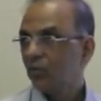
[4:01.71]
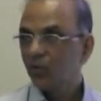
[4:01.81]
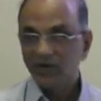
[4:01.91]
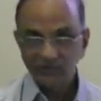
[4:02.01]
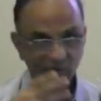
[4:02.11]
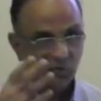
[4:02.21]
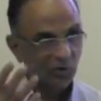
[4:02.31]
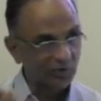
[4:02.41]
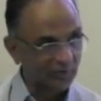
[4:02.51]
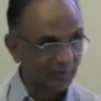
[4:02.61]
Why is it
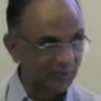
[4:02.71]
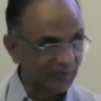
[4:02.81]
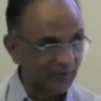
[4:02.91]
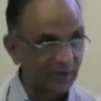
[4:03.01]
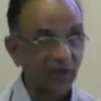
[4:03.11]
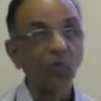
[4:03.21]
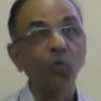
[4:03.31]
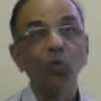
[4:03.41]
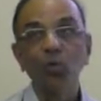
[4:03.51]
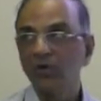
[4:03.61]
called Simmons catheter?
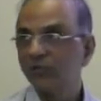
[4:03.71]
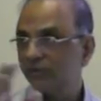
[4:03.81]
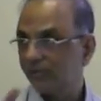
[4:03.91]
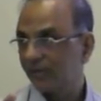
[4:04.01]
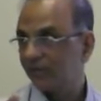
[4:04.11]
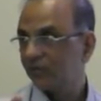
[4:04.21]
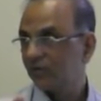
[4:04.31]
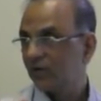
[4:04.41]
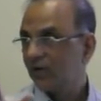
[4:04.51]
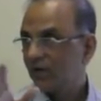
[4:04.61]
Who was Simmons?
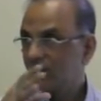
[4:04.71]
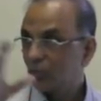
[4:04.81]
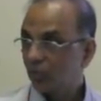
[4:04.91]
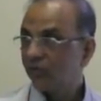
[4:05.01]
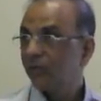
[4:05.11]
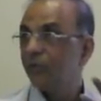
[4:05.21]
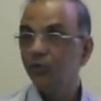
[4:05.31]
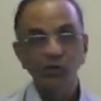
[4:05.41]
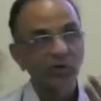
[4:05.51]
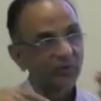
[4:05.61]
And what is the
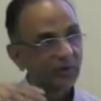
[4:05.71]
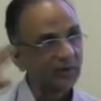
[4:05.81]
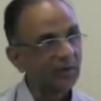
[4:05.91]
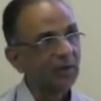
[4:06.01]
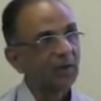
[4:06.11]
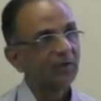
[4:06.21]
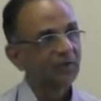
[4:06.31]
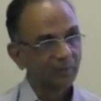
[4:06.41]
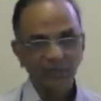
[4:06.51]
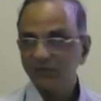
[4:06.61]
beauty of the
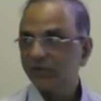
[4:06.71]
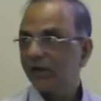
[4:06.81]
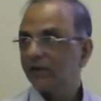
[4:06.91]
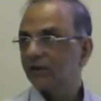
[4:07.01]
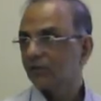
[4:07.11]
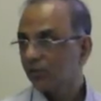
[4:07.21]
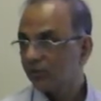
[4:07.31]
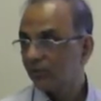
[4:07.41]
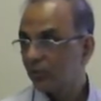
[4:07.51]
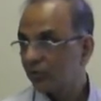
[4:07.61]
Simmons catheter? What
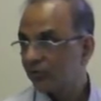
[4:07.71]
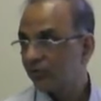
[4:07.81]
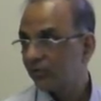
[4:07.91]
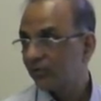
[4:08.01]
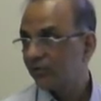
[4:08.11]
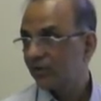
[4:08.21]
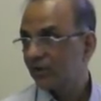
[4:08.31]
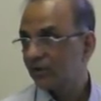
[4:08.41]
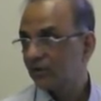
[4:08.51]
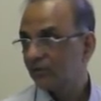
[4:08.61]
is the beauty of the Simmons
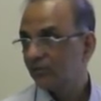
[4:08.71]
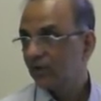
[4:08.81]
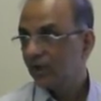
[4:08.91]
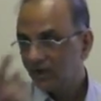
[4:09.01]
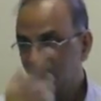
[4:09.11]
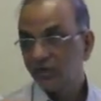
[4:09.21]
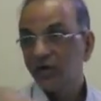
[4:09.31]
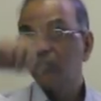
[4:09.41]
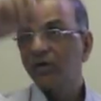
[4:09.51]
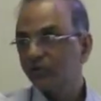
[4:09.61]
catheter? It's a
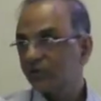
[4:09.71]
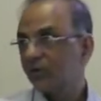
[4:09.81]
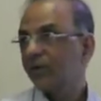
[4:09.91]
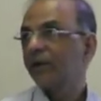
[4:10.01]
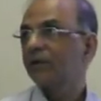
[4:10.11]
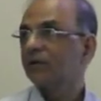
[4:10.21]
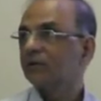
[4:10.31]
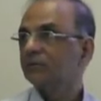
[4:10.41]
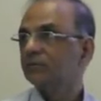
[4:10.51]
reverse curve catheter.